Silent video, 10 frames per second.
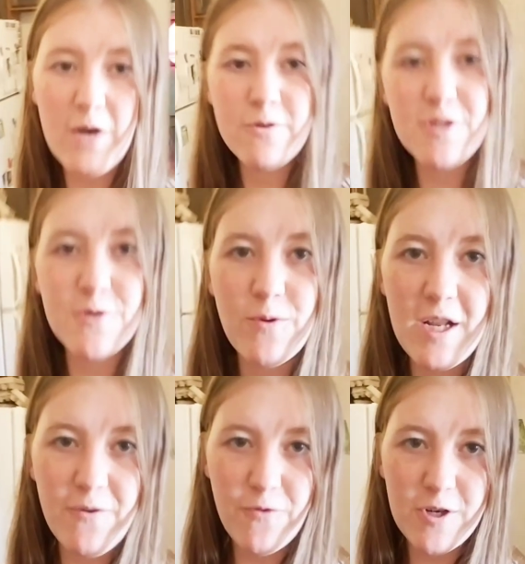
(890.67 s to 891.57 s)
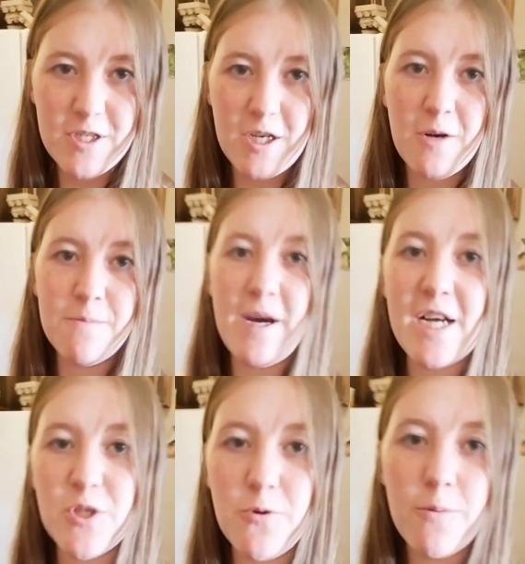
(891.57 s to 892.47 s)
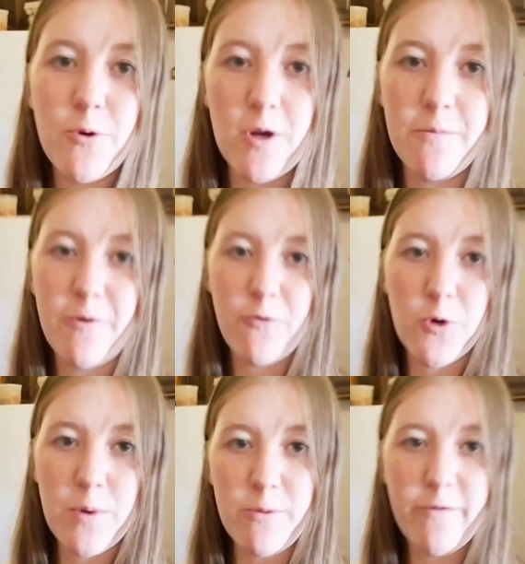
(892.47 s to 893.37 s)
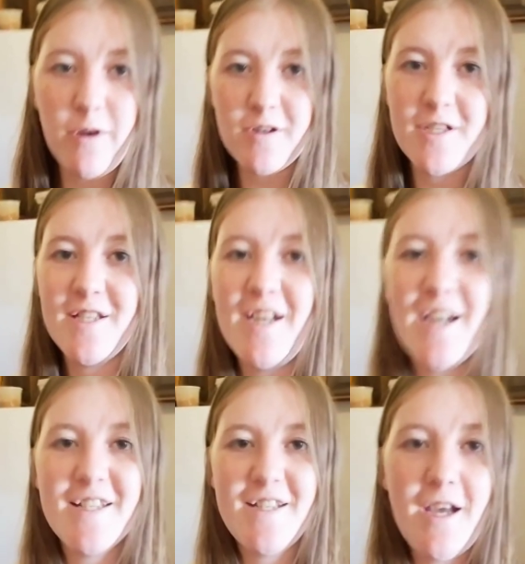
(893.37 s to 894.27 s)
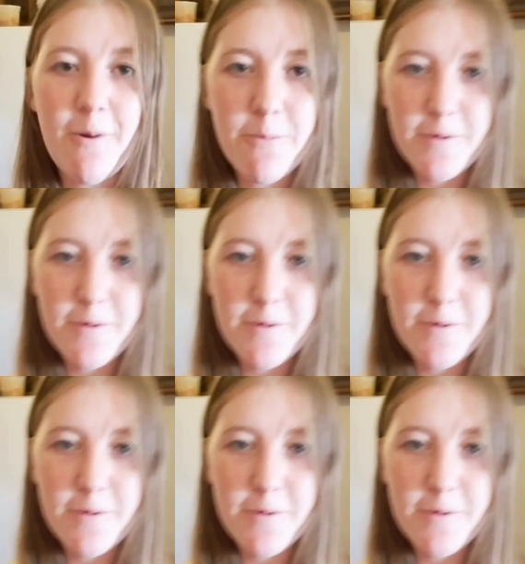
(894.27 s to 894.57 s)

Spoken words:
we're just waiting for it to come back to a boil before we move on to the next step.